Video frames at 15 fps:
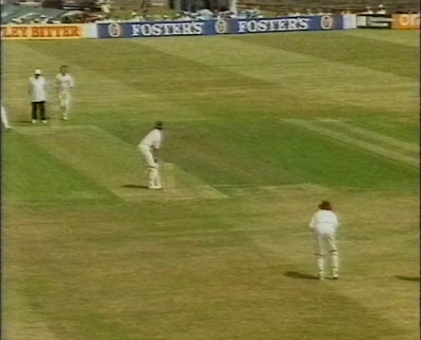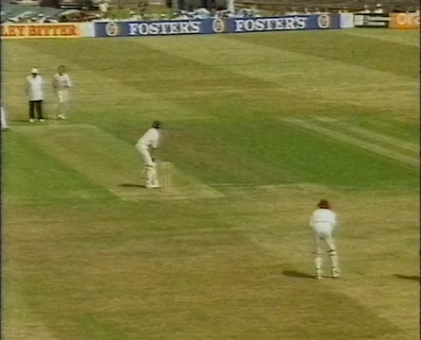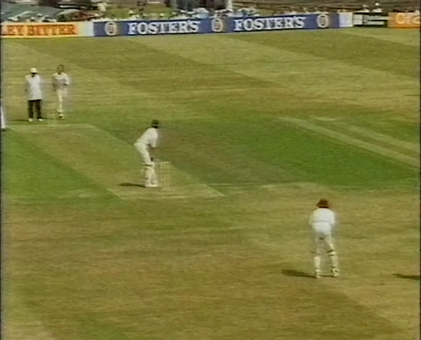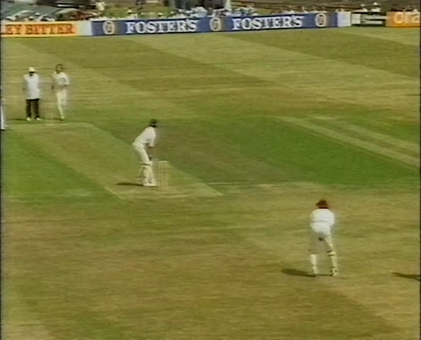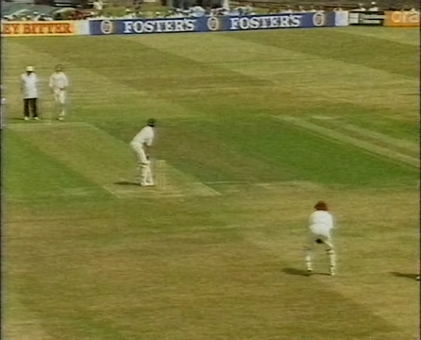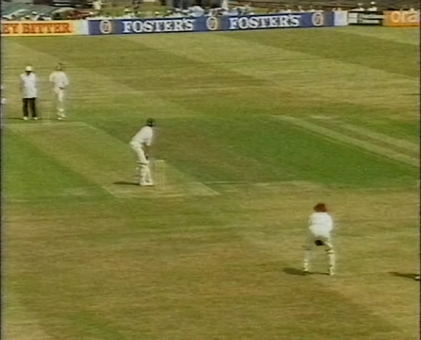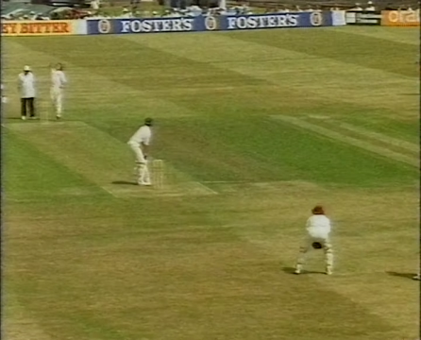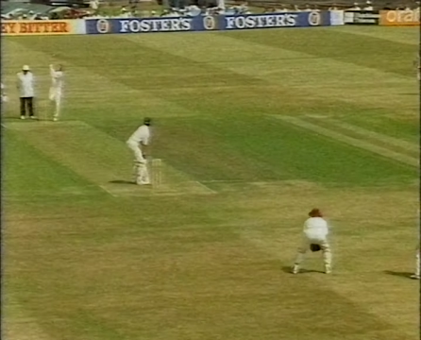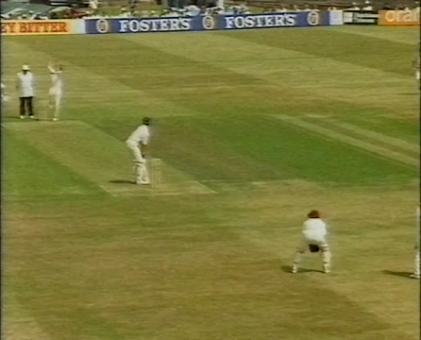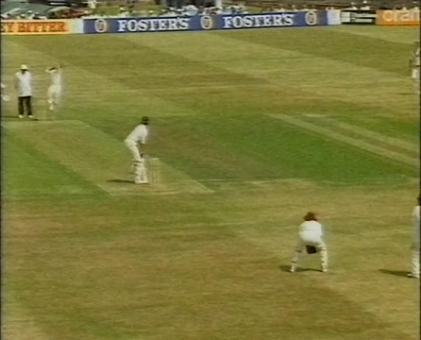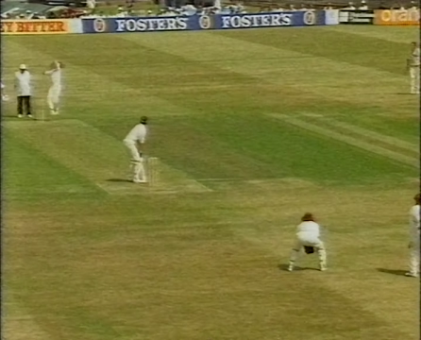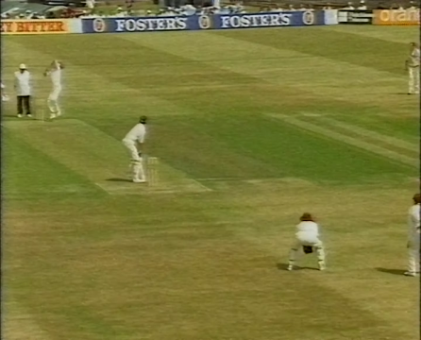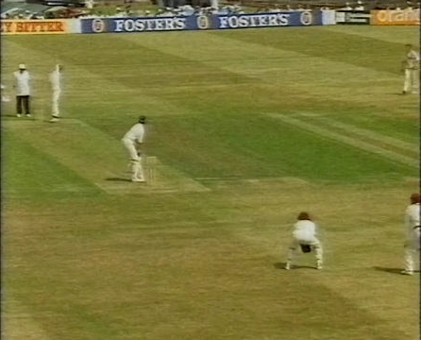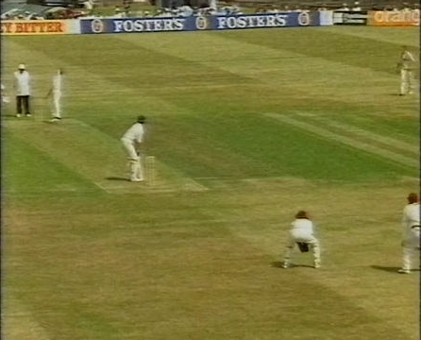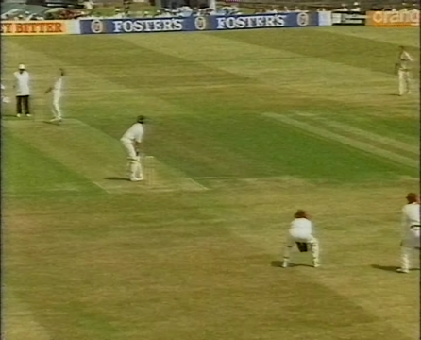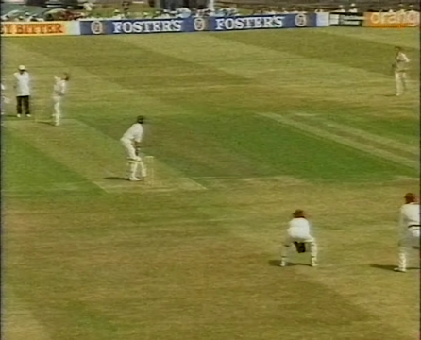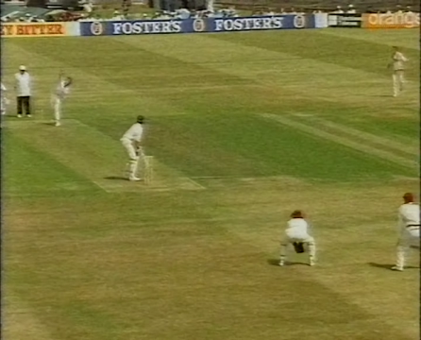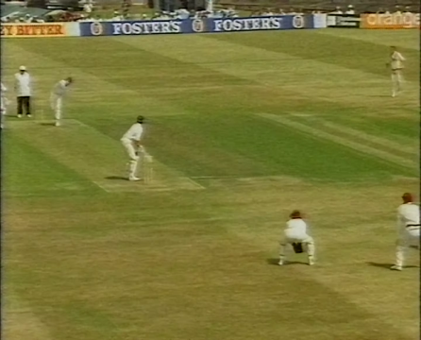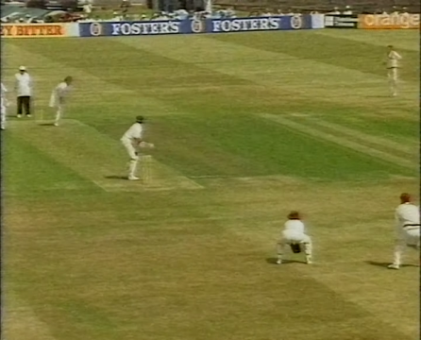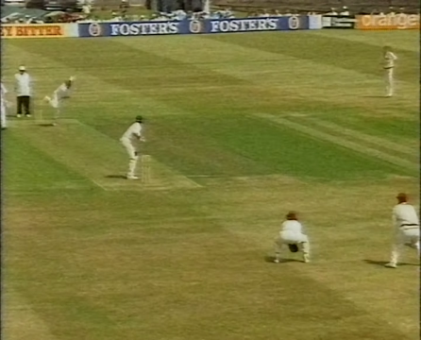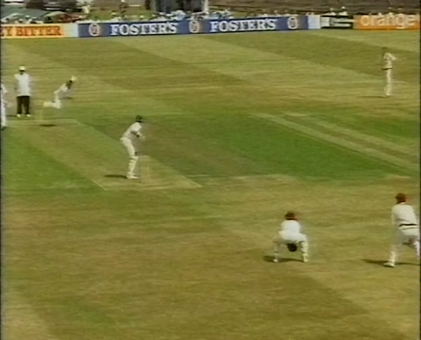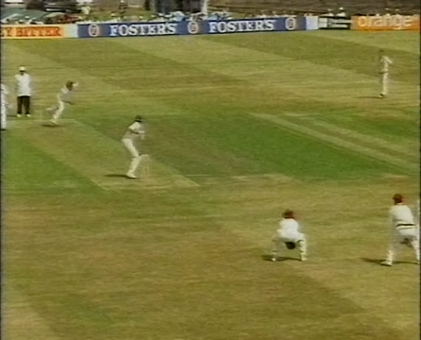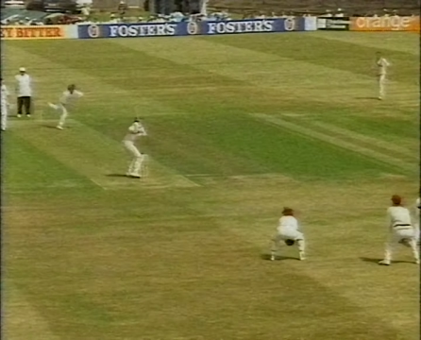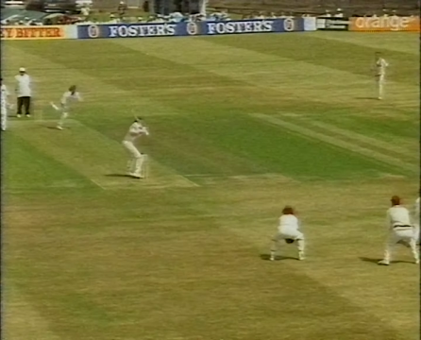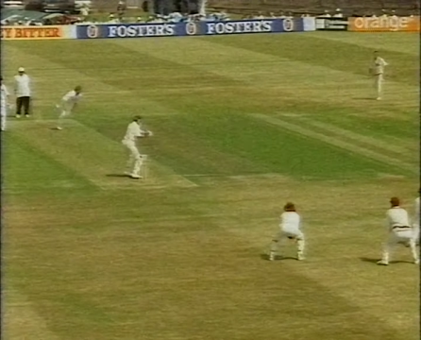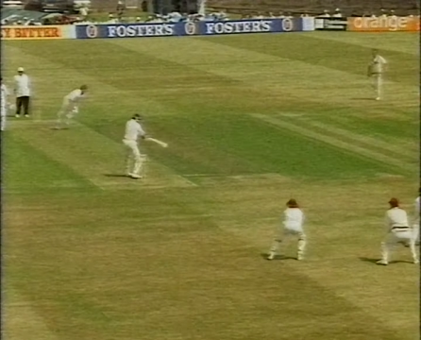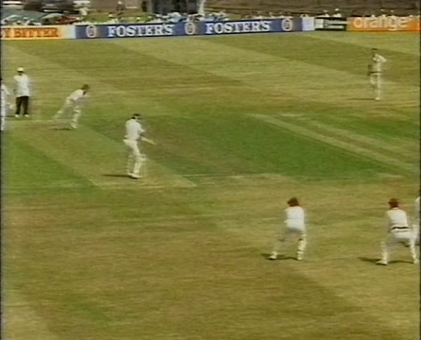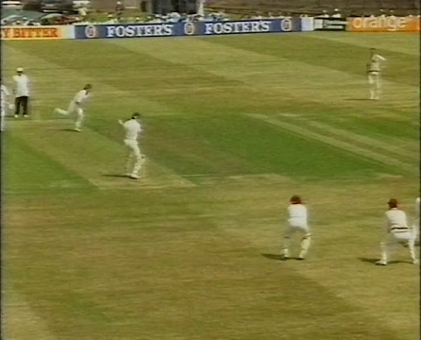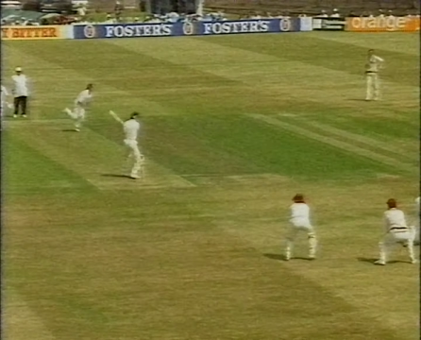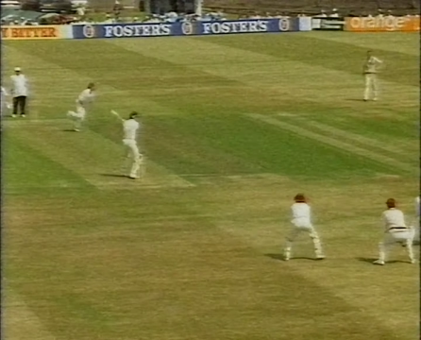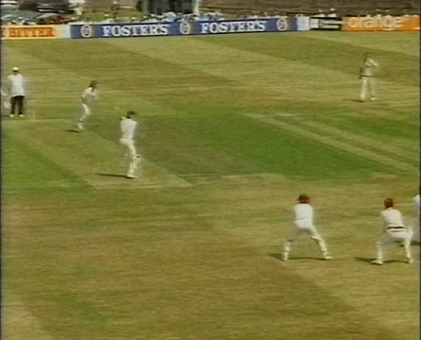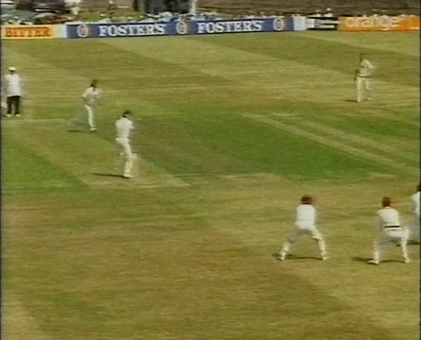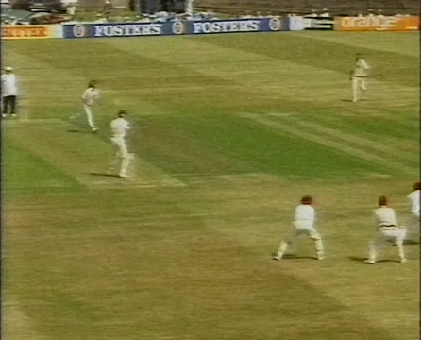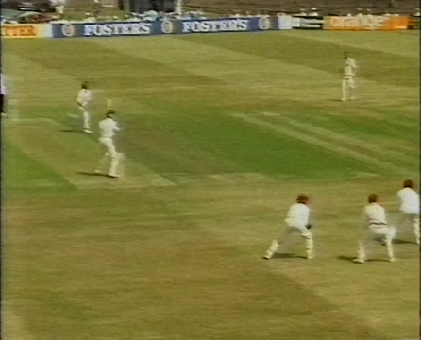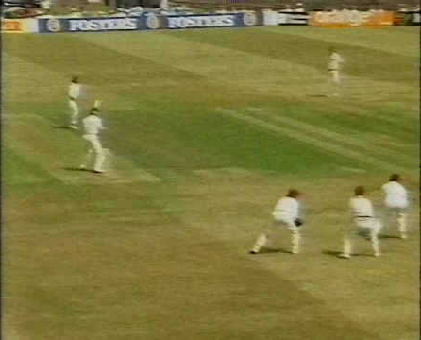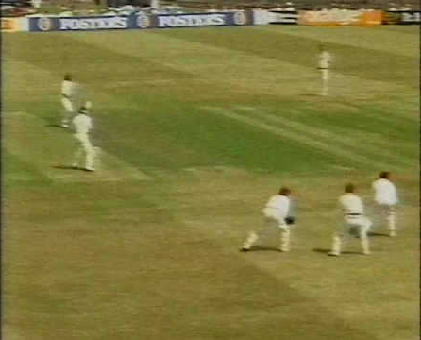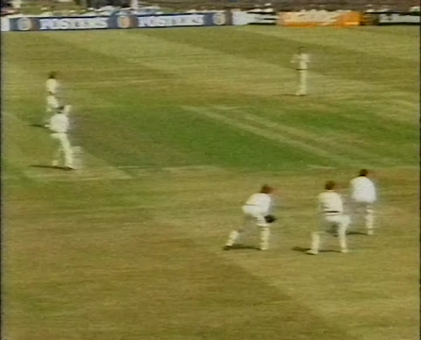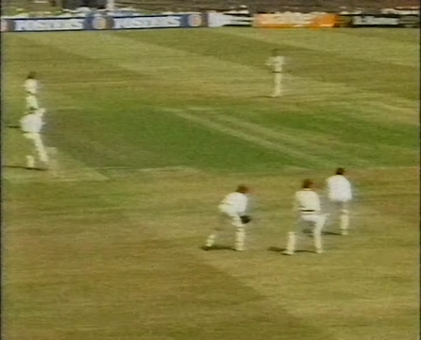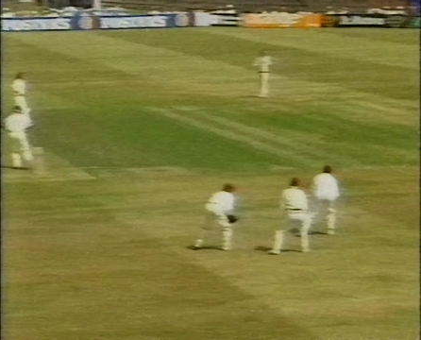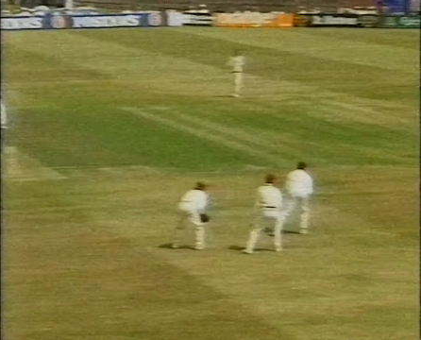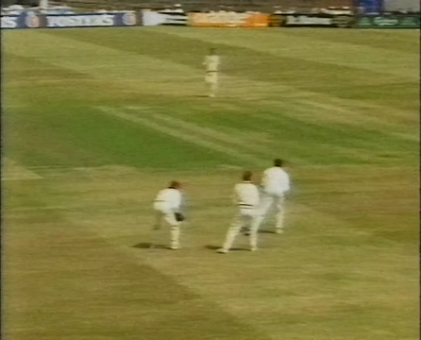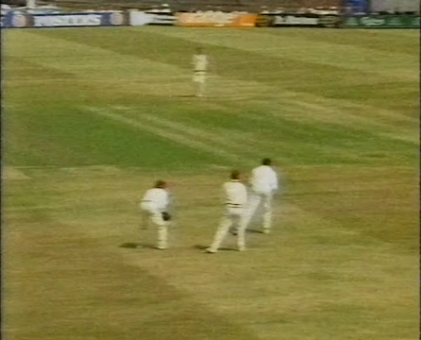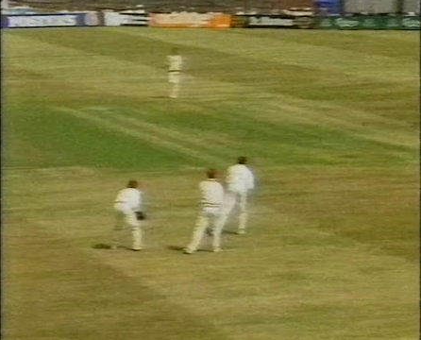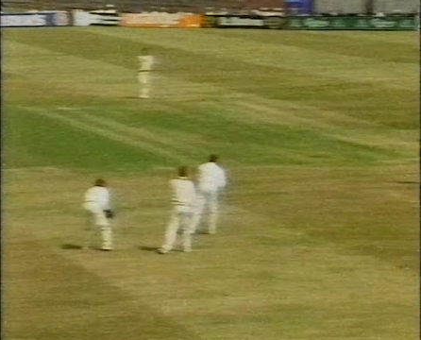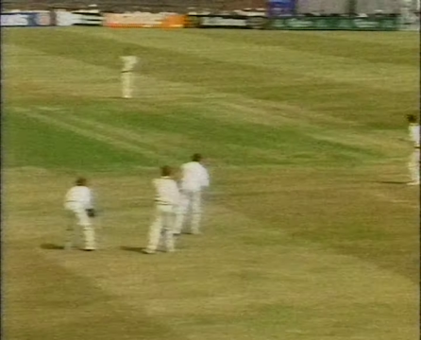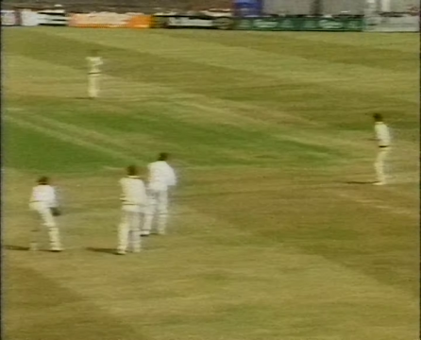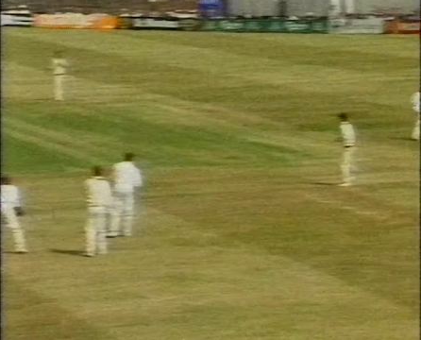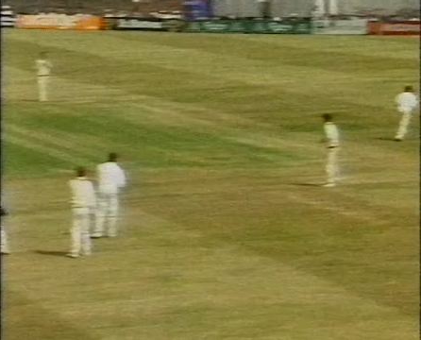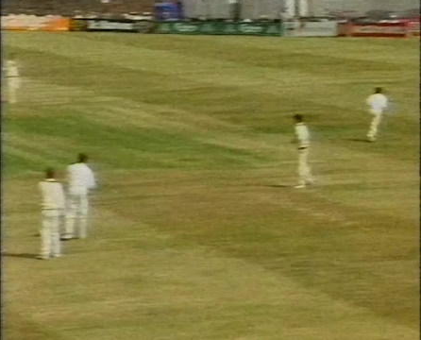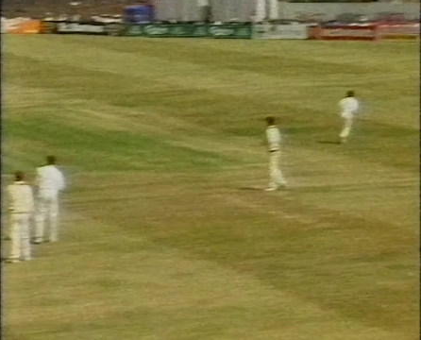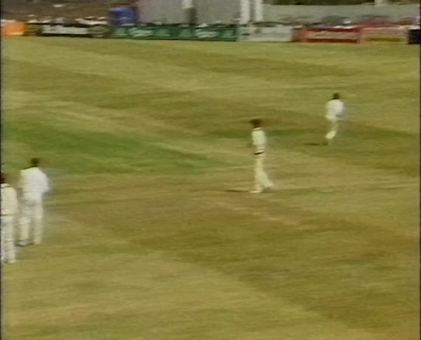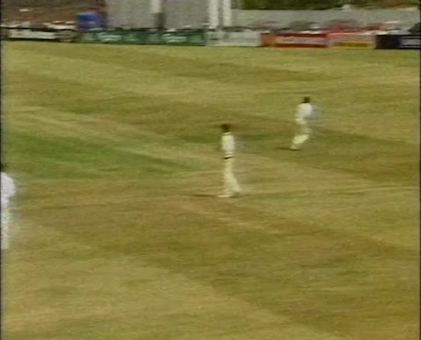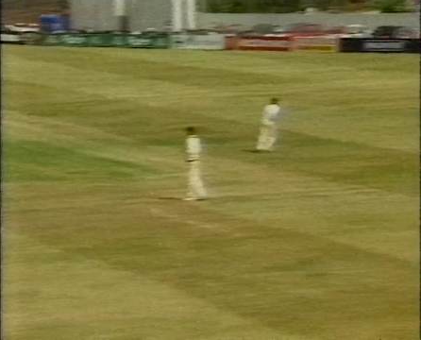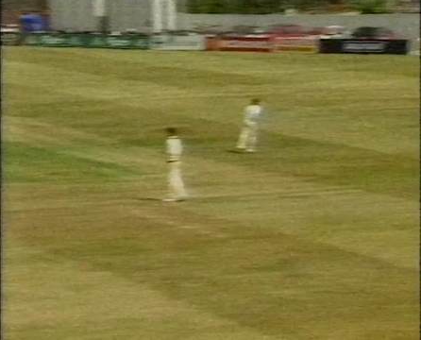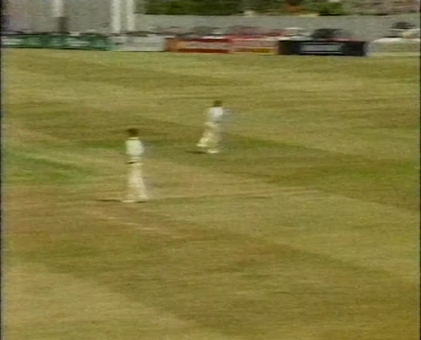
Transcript: [unreadable: no face in view]